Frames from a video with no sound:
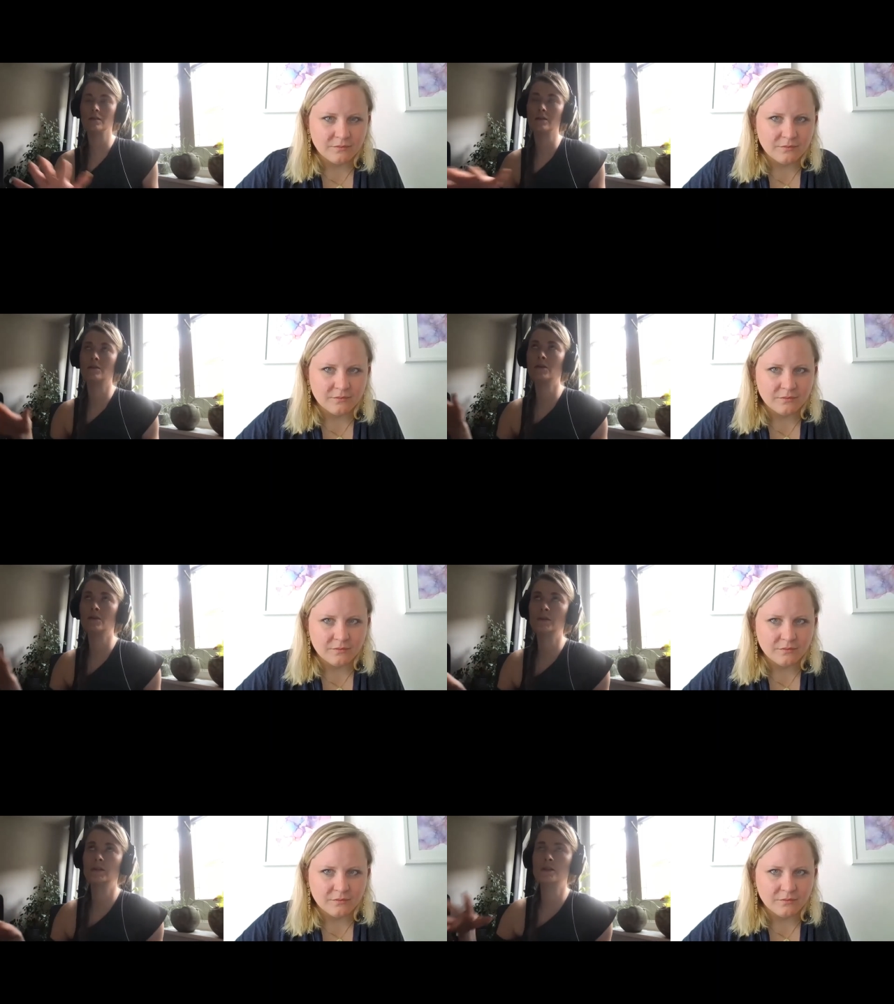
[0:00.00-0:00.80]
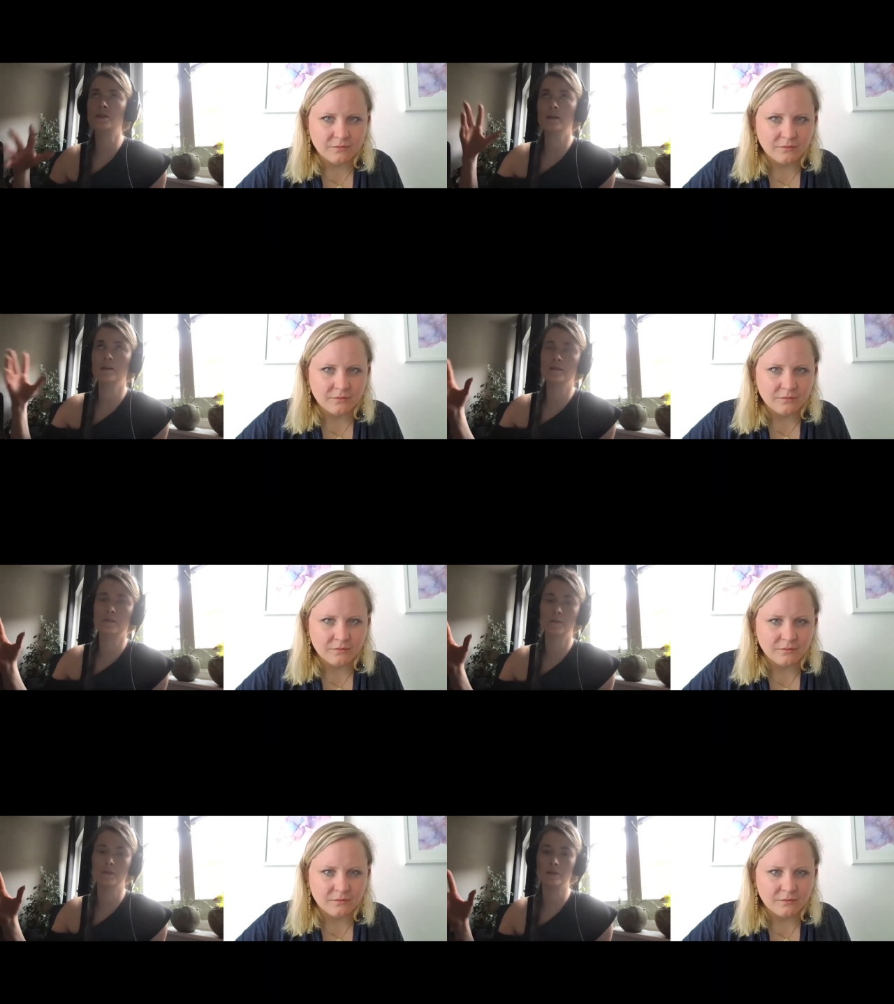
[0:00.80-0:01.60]
Speaker 1: ongoingly
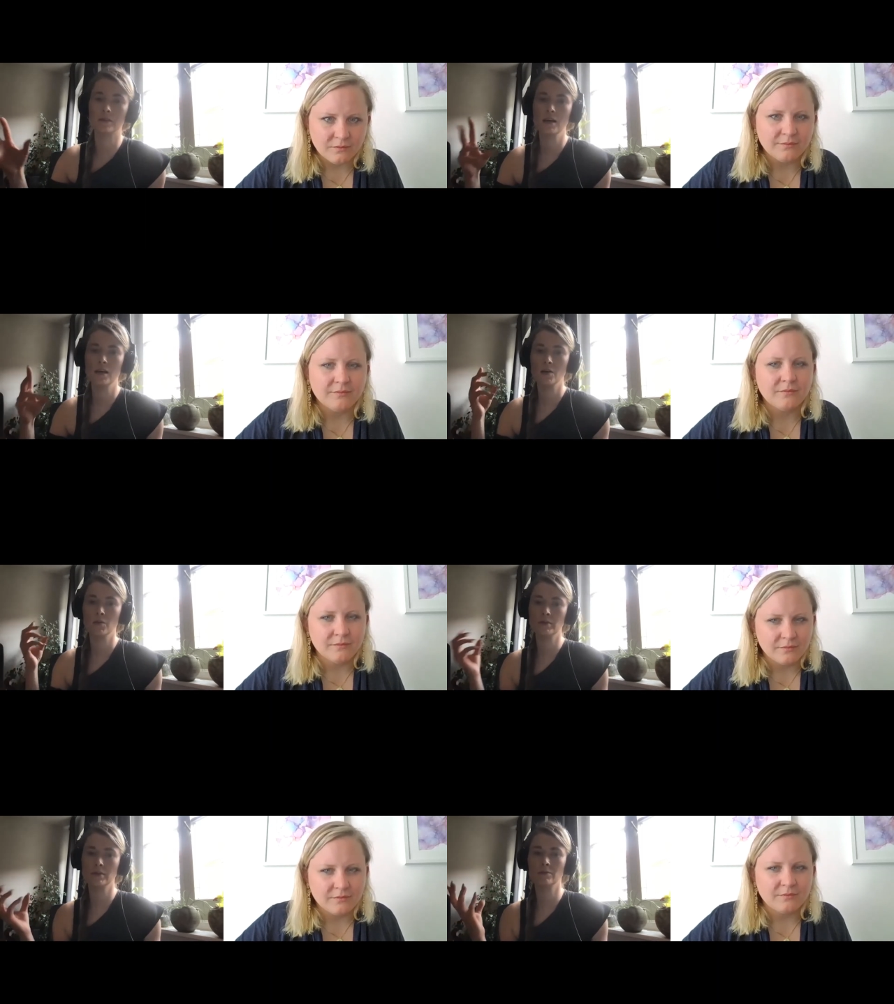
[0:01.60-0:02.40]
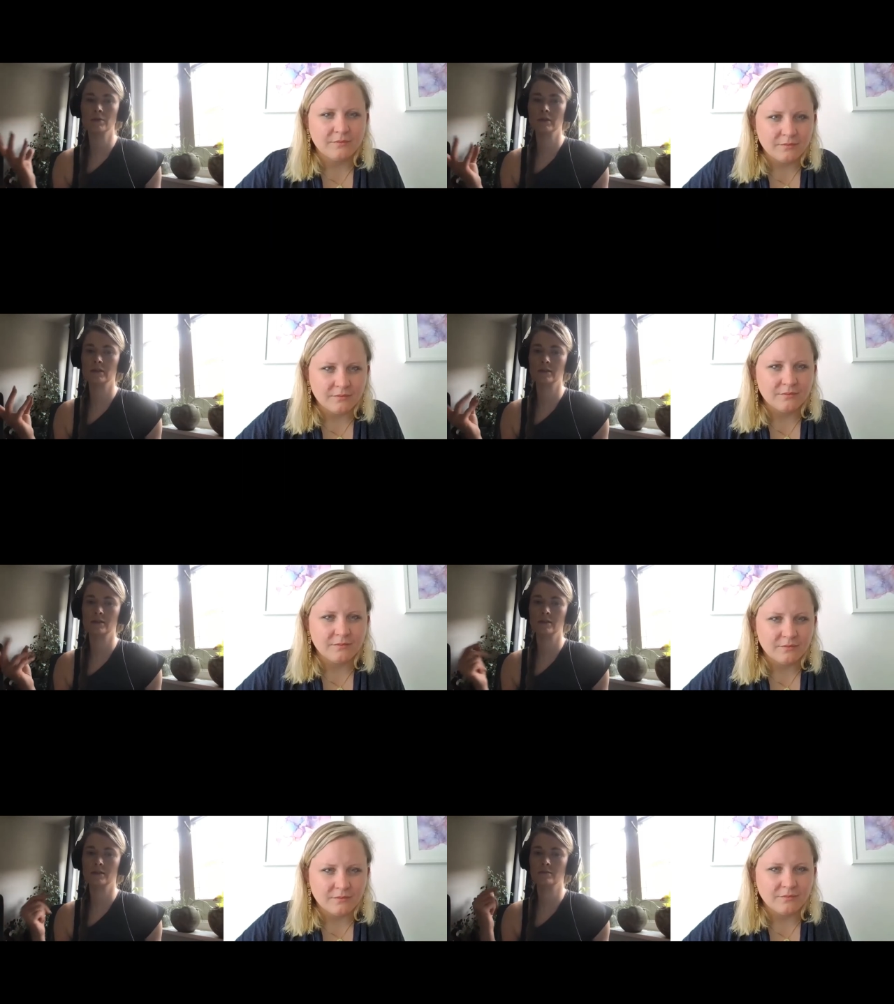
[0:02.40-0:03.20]
changing with the with the, with
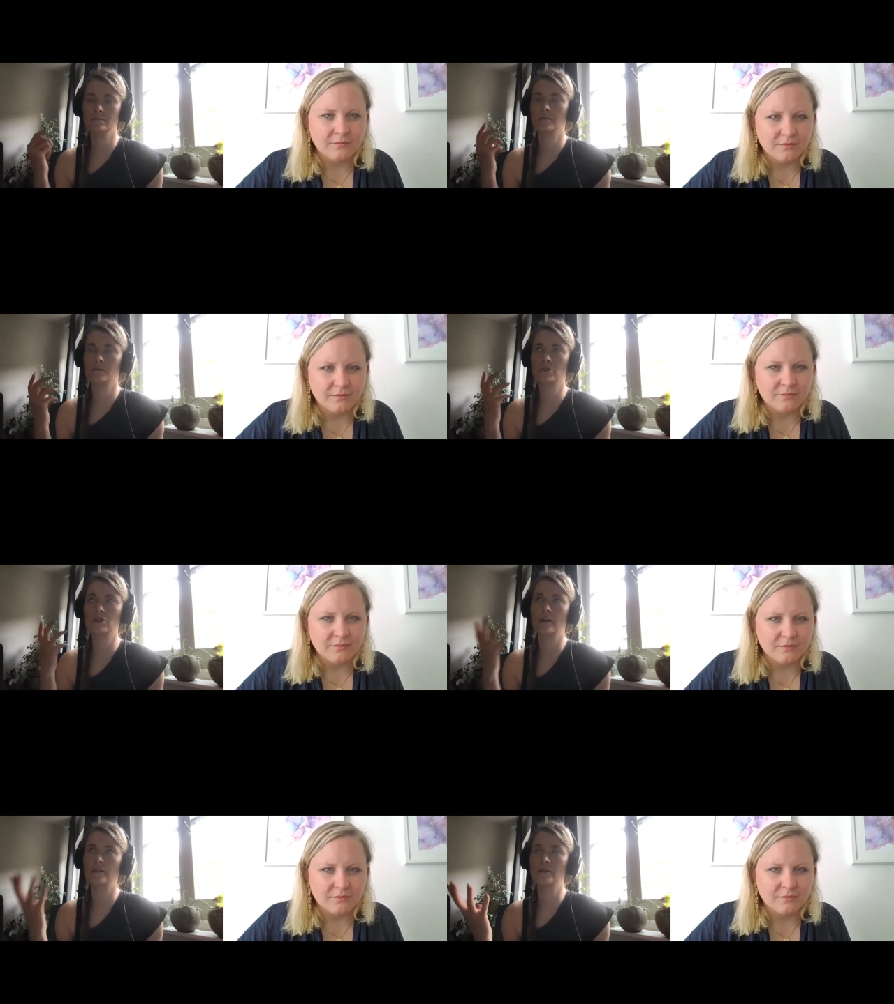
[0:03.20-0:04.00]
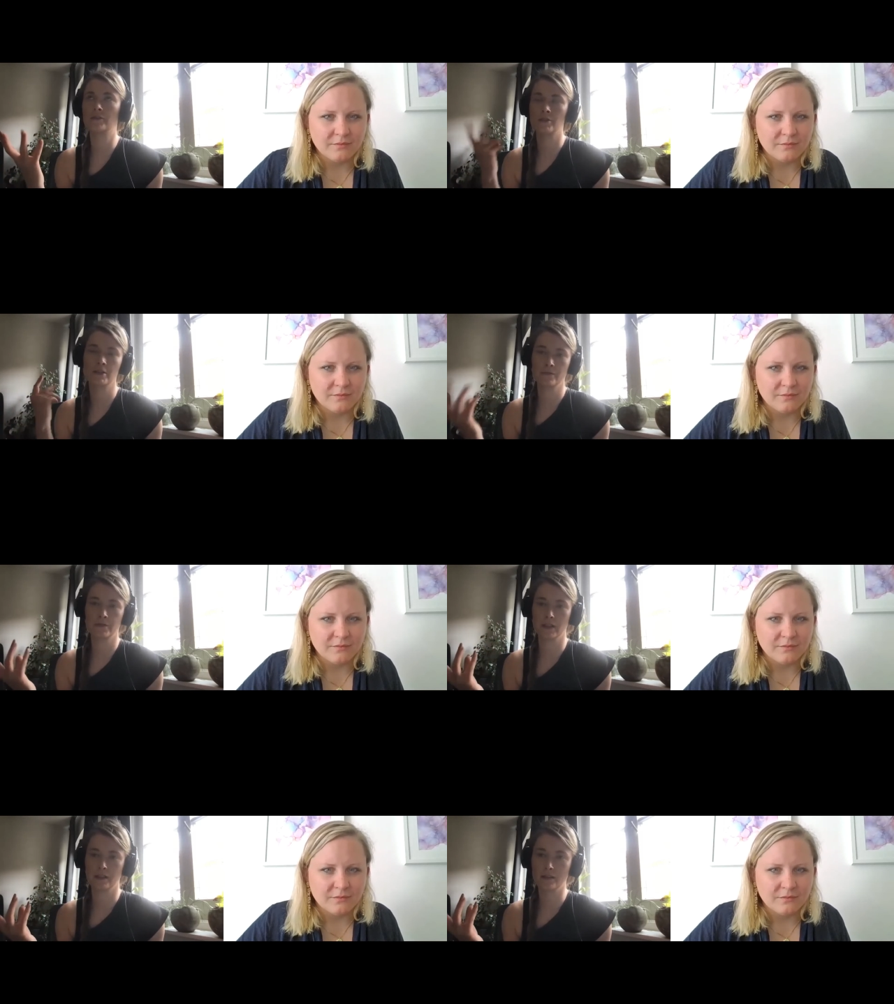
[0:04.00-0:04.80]
the gender
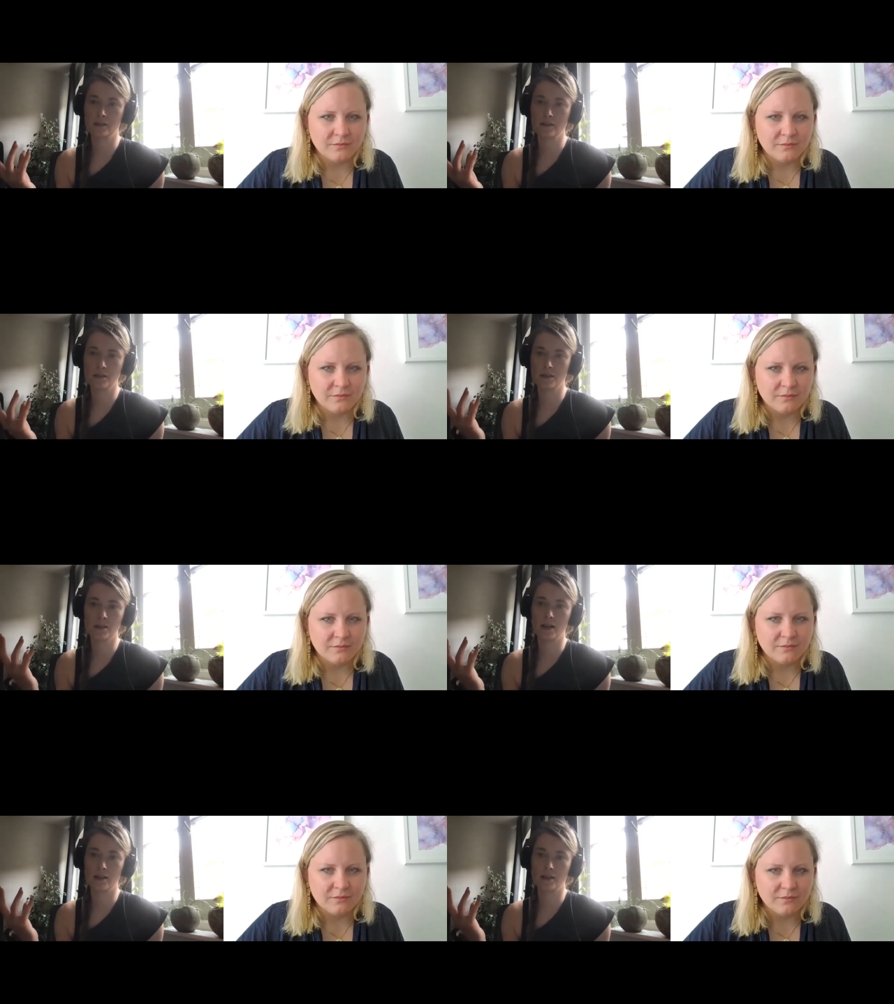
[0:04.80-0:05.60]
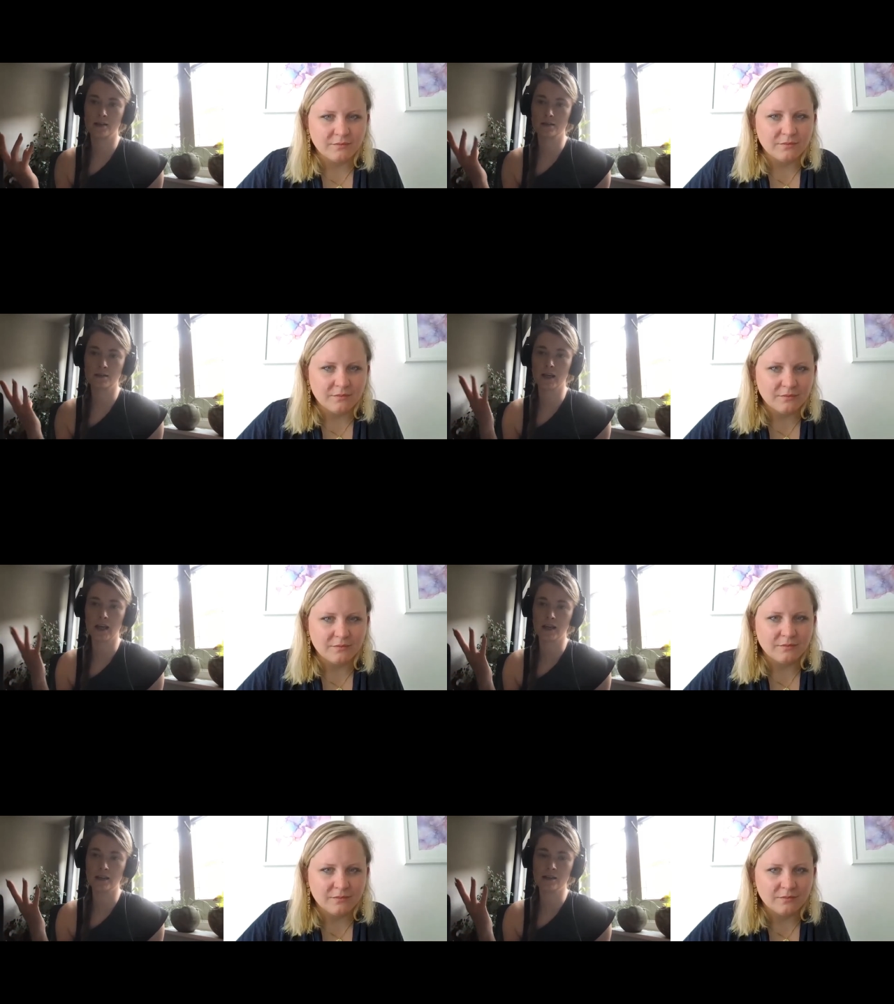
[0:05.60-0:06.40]
shifting since the last
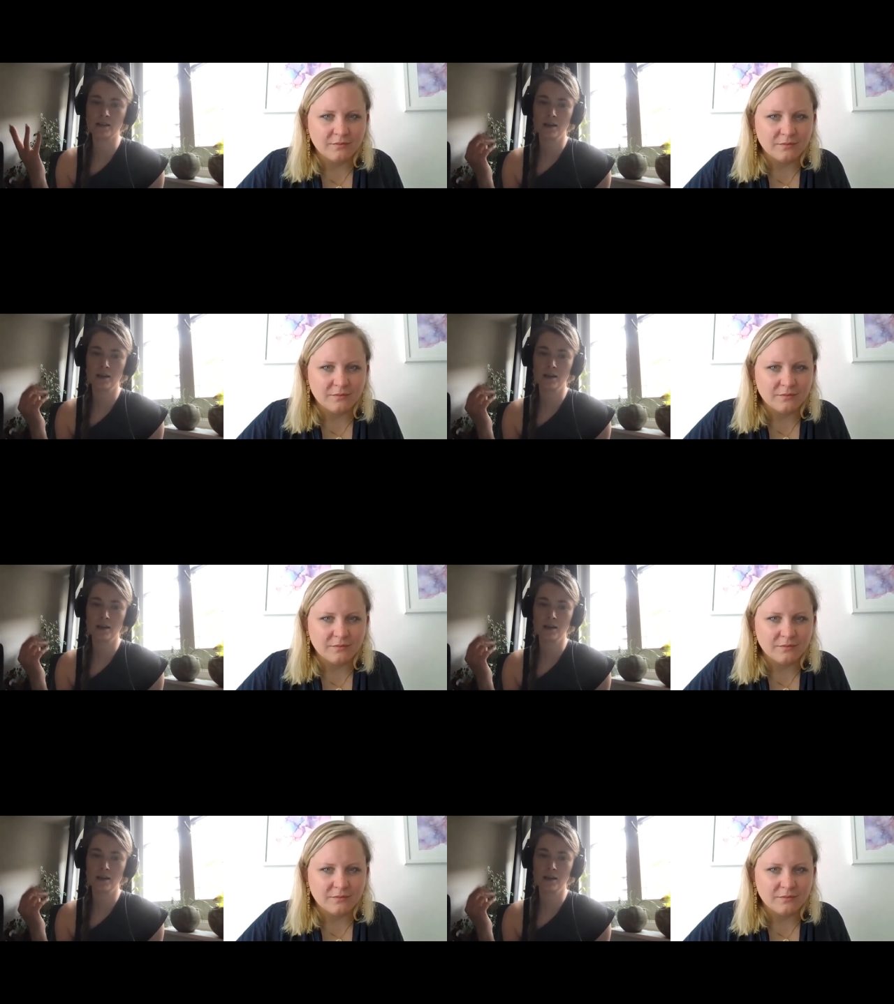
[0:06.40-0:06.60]
decades